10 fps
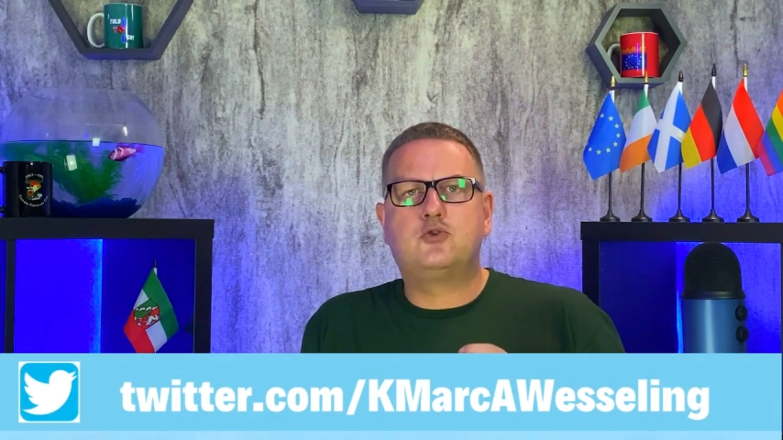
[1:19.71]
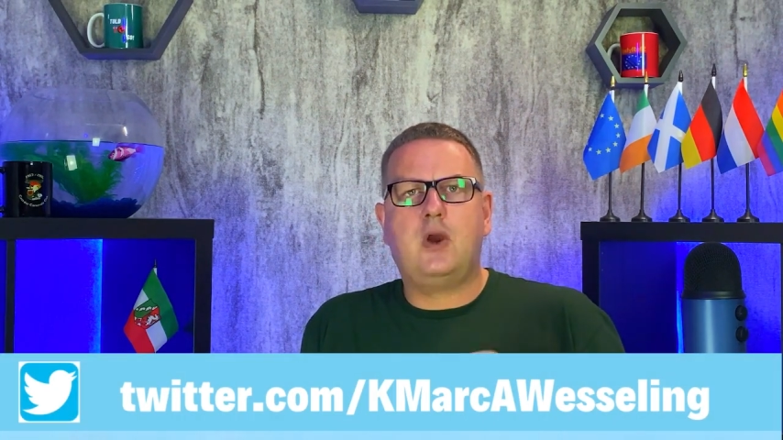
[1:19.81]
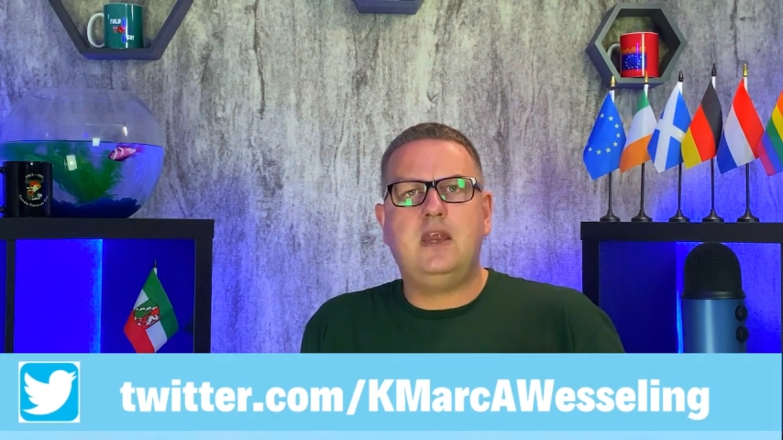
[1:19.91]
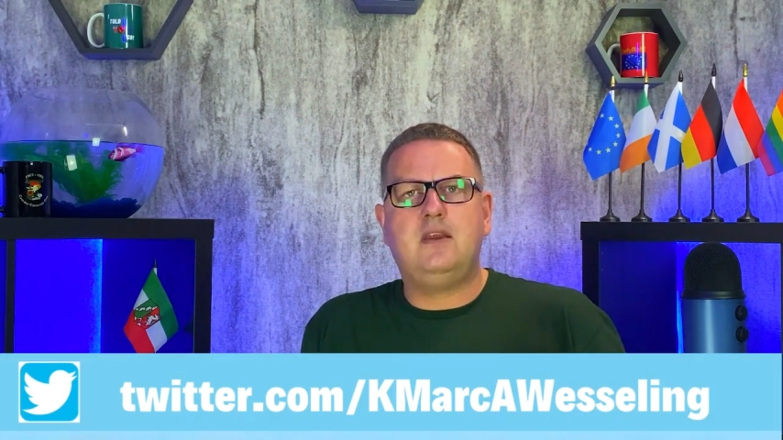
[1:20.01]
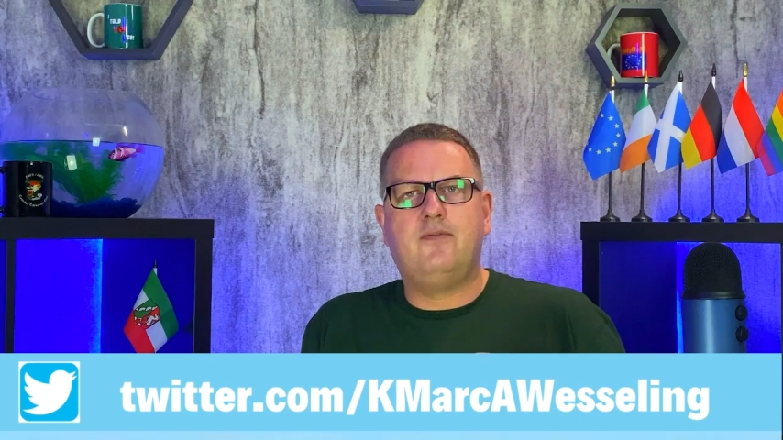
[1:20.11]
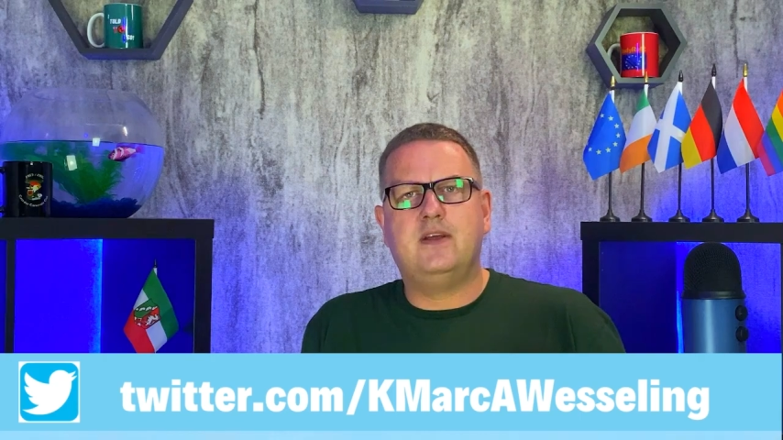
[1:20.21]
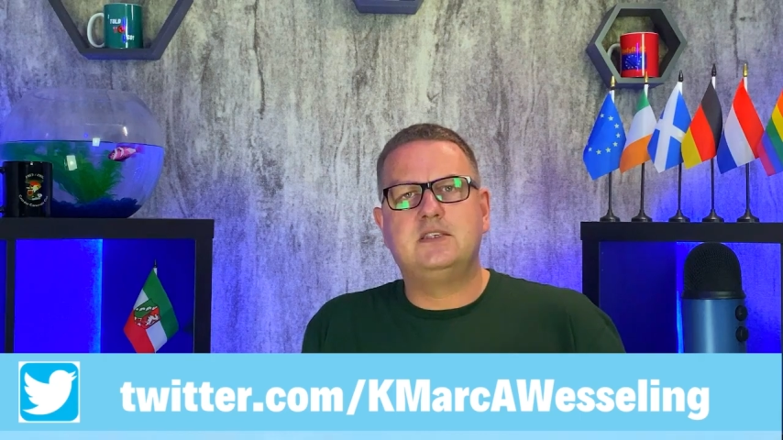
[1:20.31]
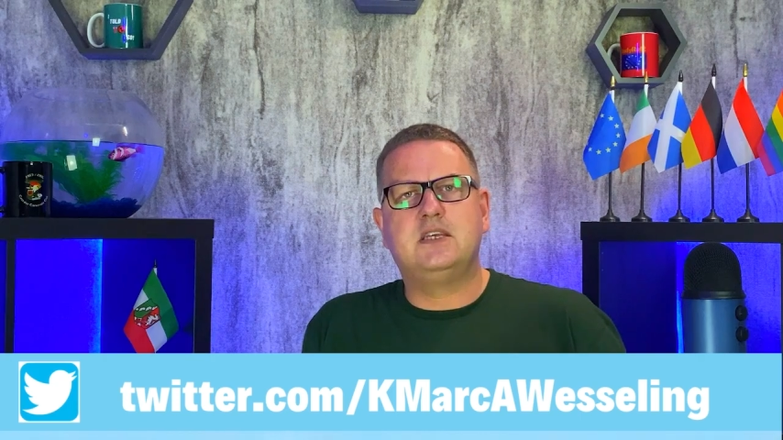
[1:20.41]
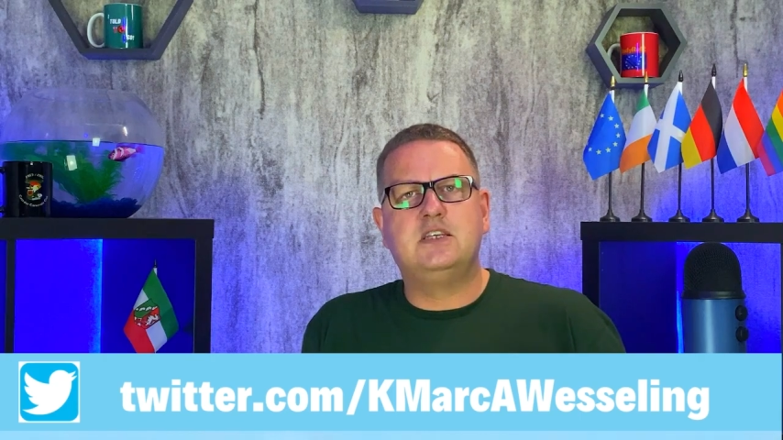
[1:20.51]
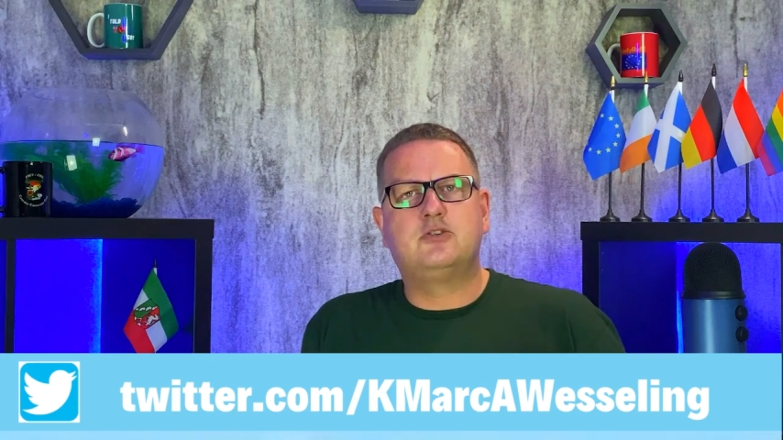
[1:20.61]
trade
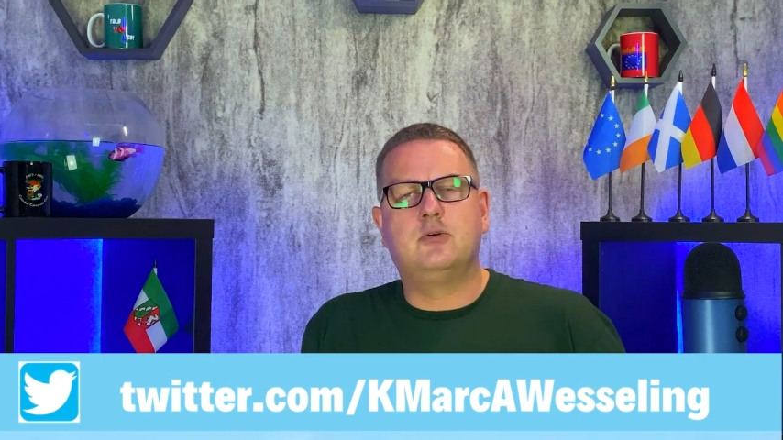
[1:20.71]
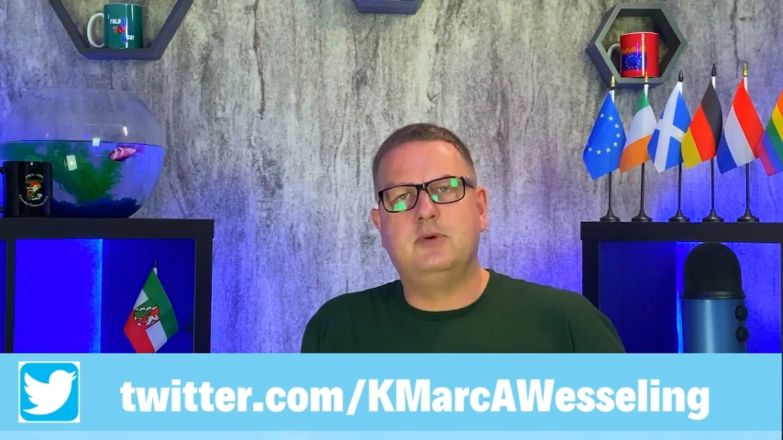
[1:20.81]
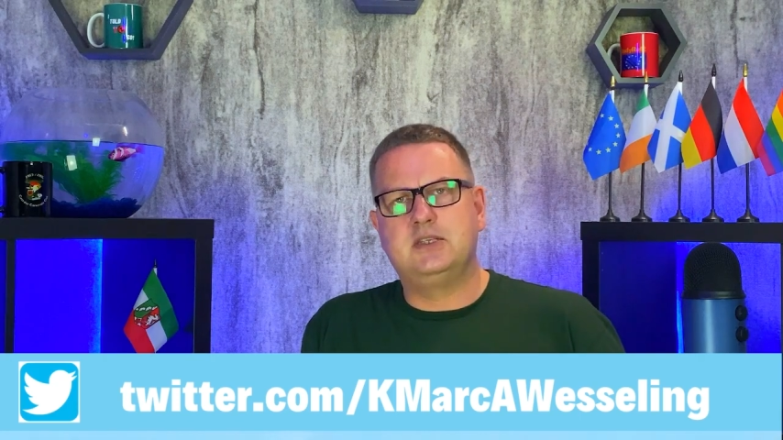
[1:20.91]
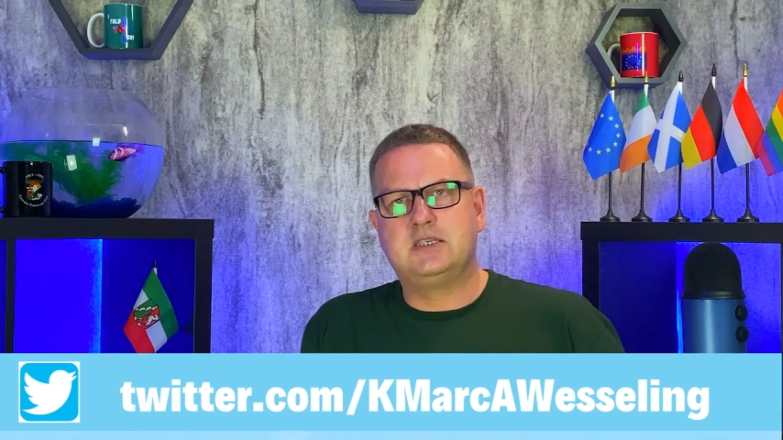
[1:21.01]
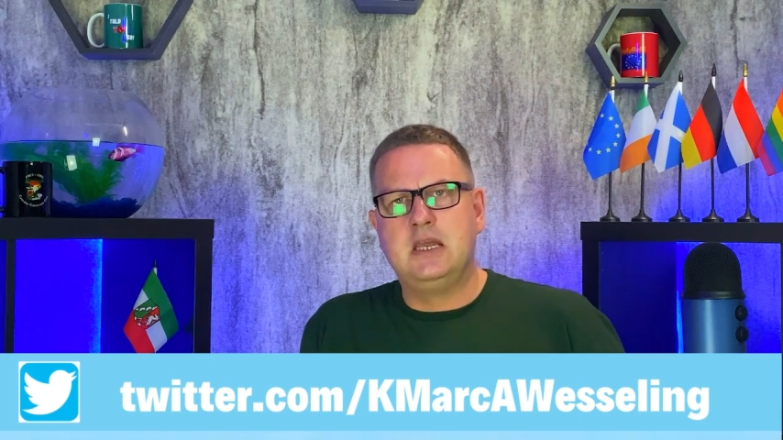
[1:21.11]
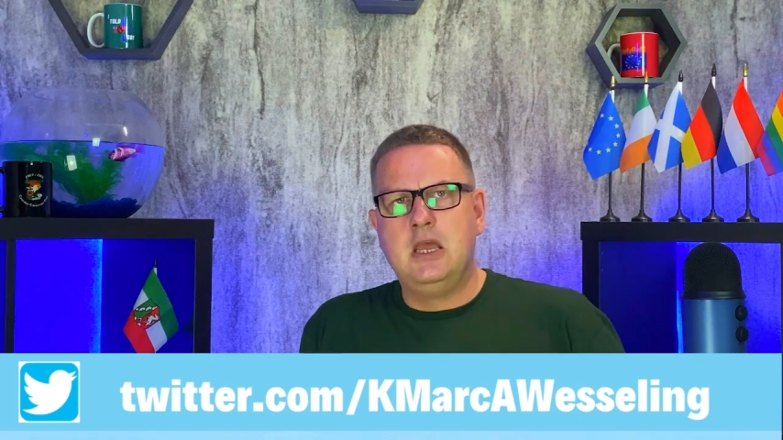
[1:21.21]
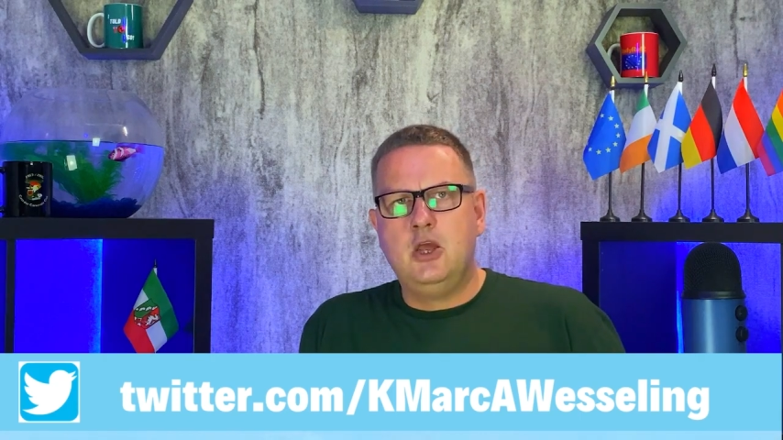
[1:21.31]
defense instruments